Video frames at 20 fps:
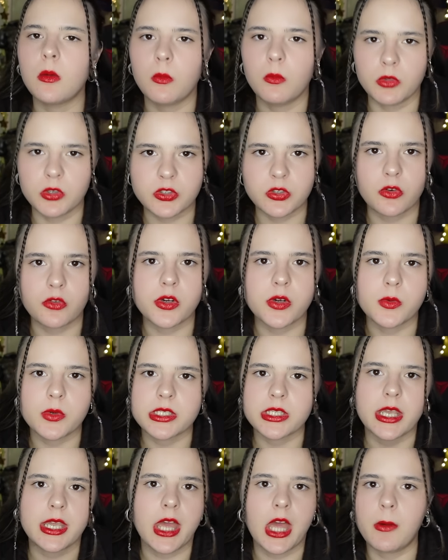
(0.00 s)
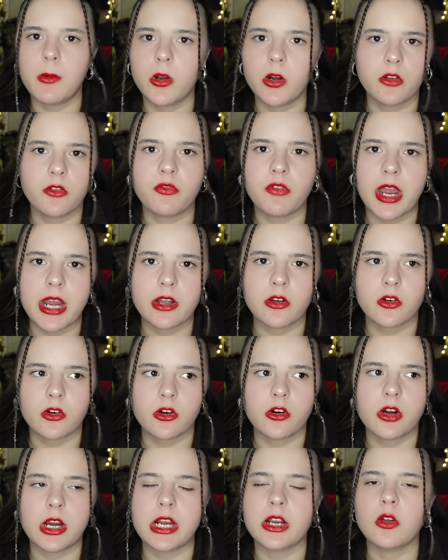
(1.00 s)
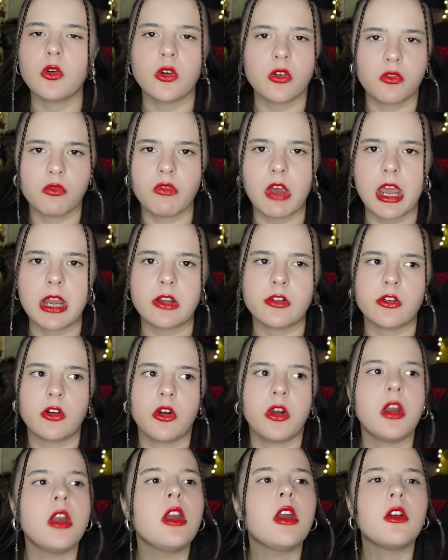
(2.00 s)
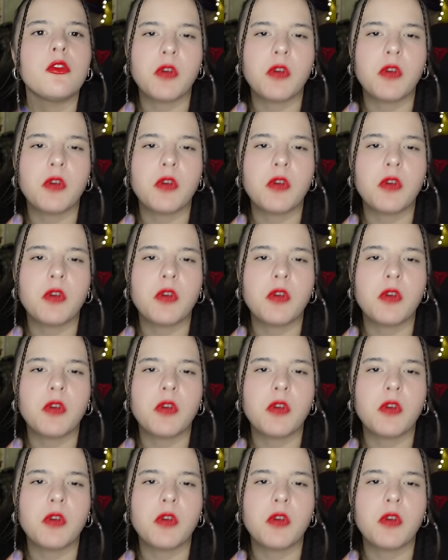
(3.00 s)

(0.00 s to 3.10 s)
Missouri was like, I'm gonna find her, and couldn't find her.